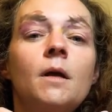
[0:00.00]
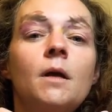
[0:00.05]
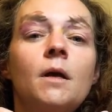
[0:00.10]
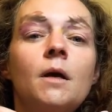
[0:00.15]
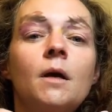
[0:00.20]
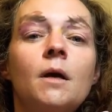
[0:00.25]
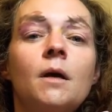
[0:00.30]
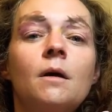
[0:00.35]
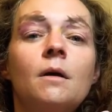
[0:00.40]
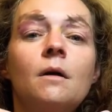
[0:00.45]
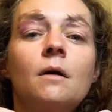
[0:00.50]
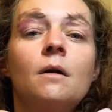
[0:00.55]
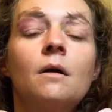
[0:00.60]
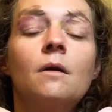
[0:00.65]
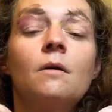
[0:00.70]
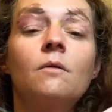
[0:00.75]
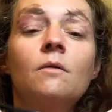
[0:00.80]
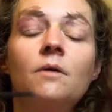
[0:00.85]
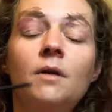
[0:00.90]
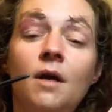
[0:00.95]
Yeah.
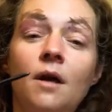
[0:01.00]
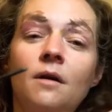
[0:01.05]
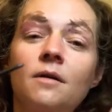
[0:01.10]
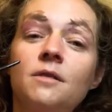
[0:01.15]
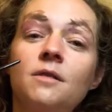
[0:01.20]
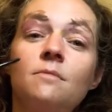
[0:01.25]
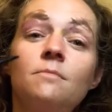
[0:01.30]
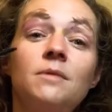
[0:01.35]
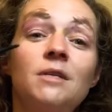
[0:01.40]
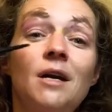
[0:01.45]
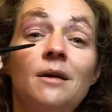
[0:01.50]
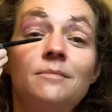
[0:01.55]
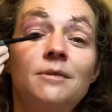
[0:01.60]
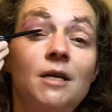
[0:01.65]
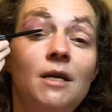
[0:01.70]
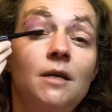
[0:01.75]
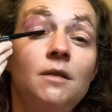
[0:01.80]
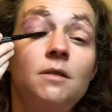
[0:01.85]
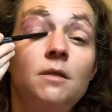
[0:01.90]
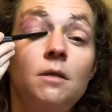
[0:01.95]
Oh yeah, sometimes
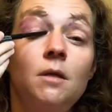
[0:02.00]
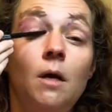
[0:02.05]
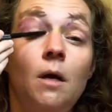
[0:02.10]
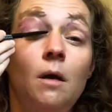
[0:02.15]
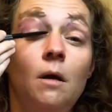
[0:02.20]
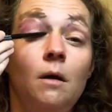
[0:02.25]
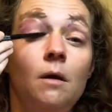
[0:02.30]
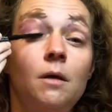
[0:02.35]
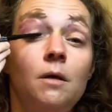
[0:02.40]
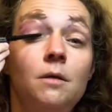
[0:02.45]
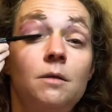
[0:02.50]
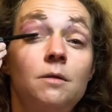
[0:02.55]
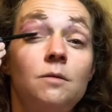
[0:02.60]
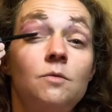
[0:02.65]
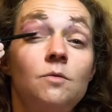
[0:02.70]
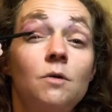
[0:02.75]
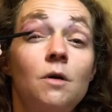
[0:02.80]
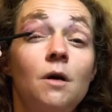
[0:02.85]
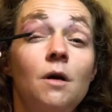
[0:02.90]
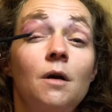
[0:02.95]
it gets
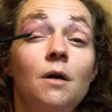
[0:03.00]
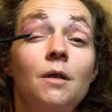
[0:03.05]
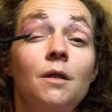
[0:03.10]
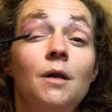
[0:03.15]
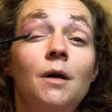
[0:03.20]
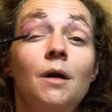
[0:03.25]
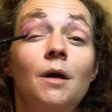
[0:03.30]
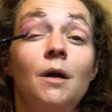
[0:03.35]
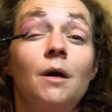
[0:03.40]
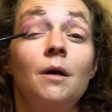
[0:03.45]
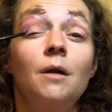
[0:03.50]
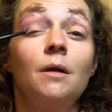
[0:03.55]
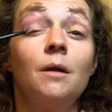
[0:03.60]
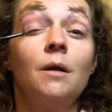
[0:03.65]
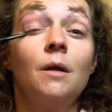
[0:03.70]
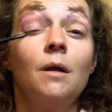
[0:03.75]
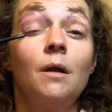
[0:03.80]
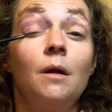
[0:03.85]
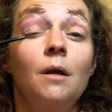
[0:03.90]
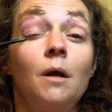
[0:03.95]
dry on the
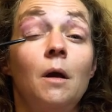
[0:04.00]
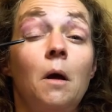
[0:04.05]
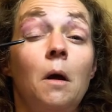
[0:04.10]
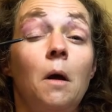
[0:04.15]
end.